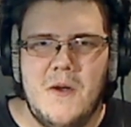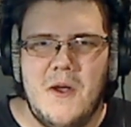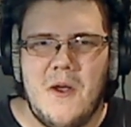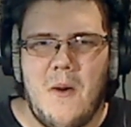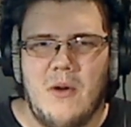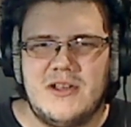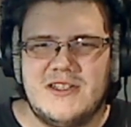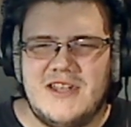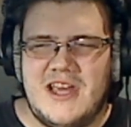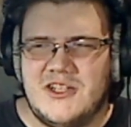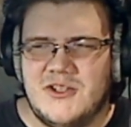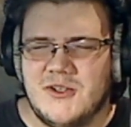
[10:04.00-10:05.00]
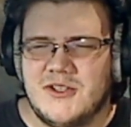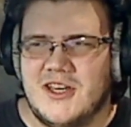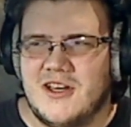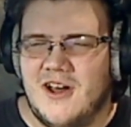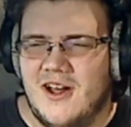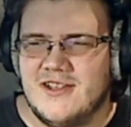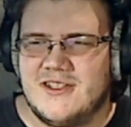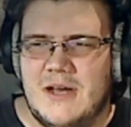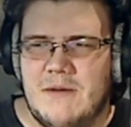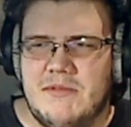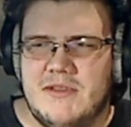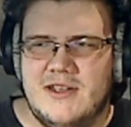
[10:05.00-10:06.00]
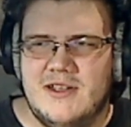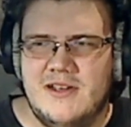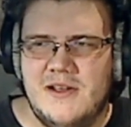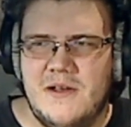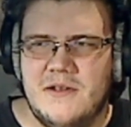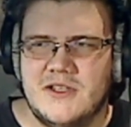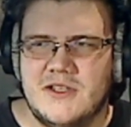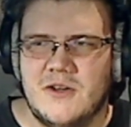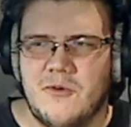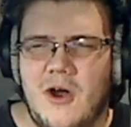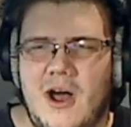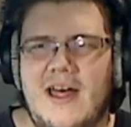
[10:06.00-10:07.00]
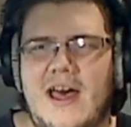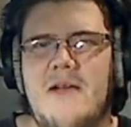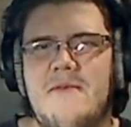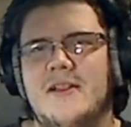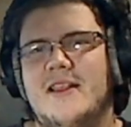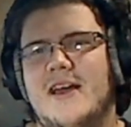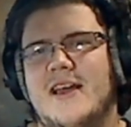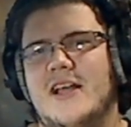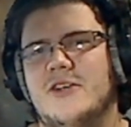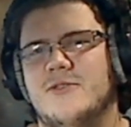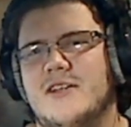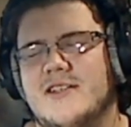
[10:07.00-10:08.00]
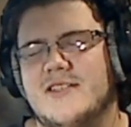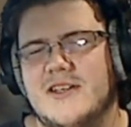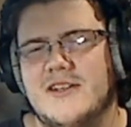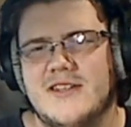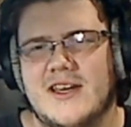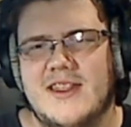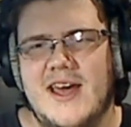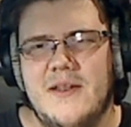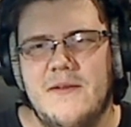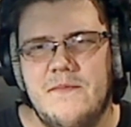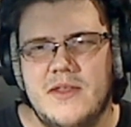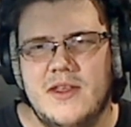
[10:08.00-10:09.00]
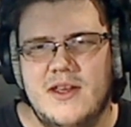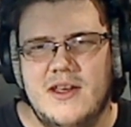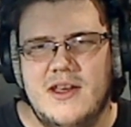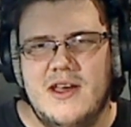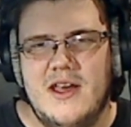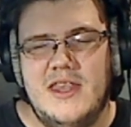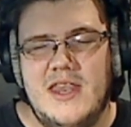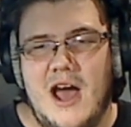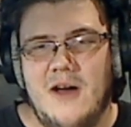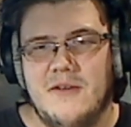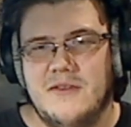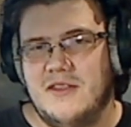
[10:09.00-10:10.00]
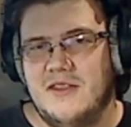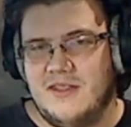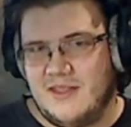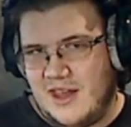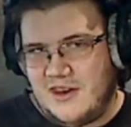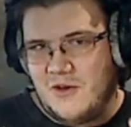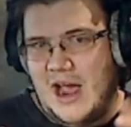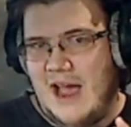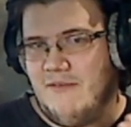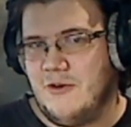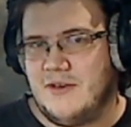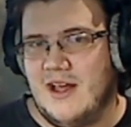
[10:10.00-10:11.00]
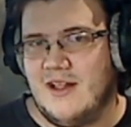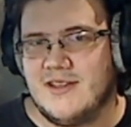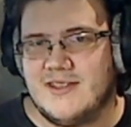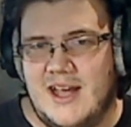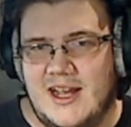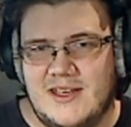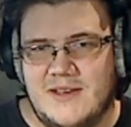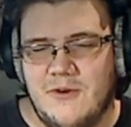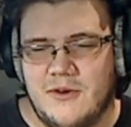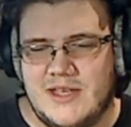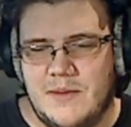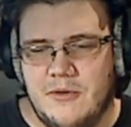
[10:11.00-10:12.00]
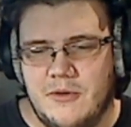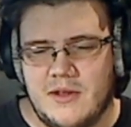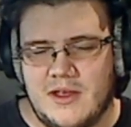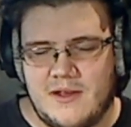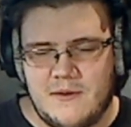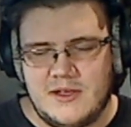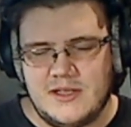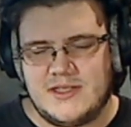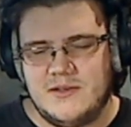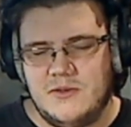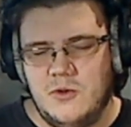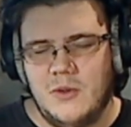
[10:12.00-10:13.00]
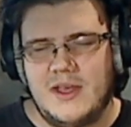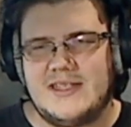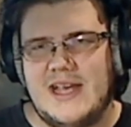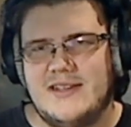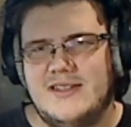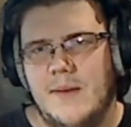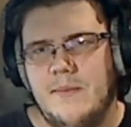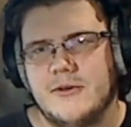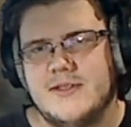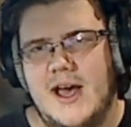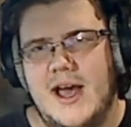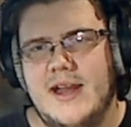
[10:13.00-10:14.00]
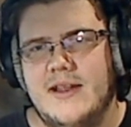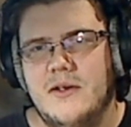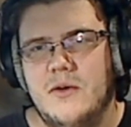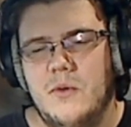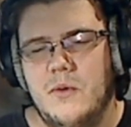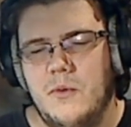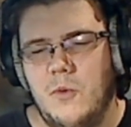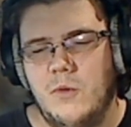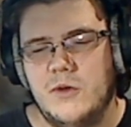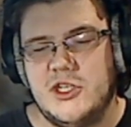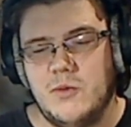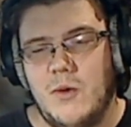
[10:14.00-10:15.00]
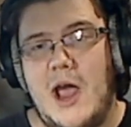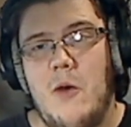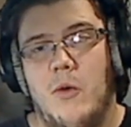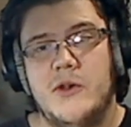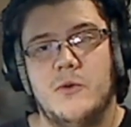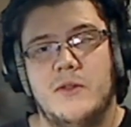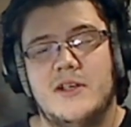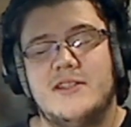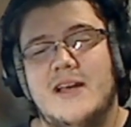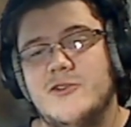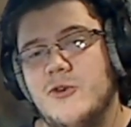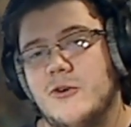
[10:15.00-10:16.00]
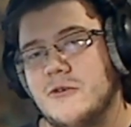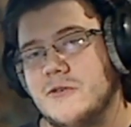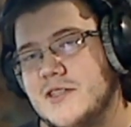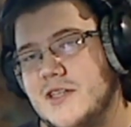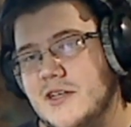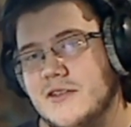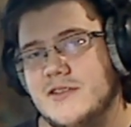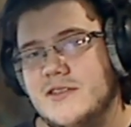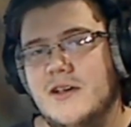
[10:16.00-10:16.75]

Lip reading: which is an interesting concept. Just overall, I really like interesting skills like that. Now, they do have their downsides, like for example, because Duel Links has the upper side, which is why I want Duel Links to have stronger skills.